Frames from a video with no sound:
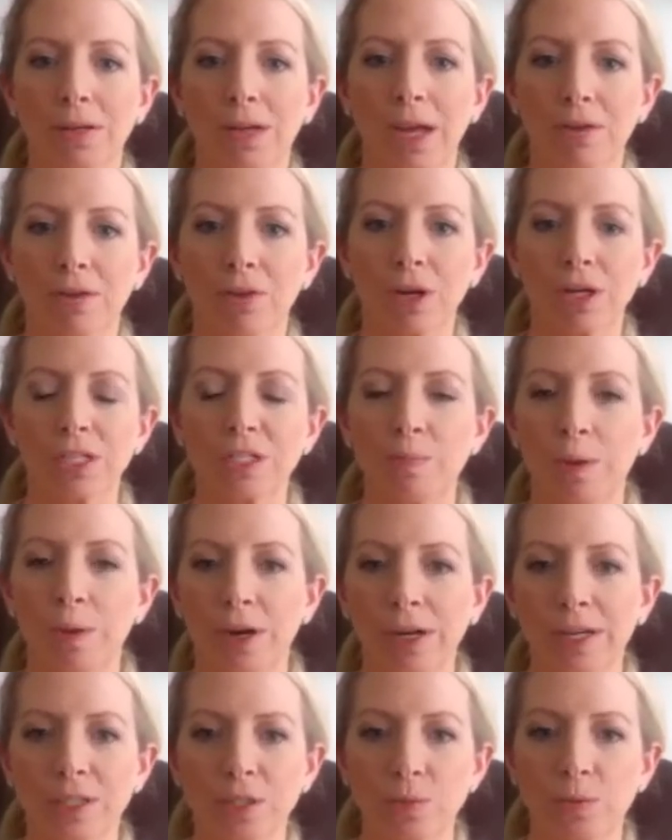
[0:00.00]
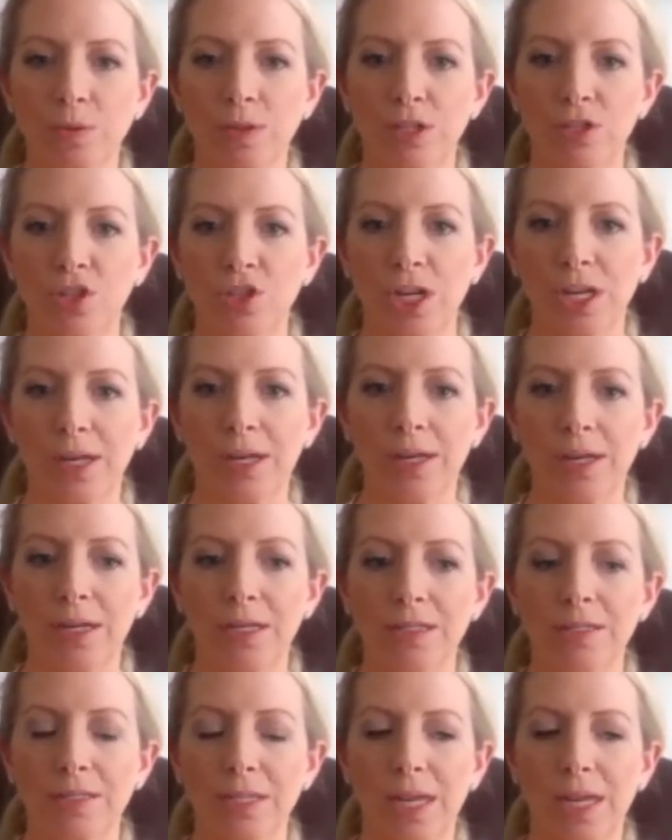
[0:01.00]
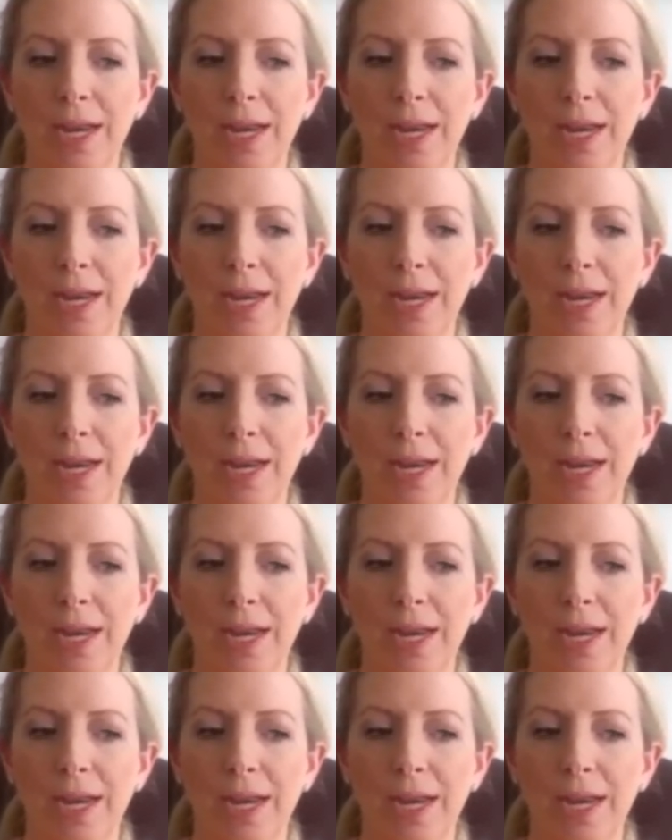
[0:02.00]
kind of our experience with the cheese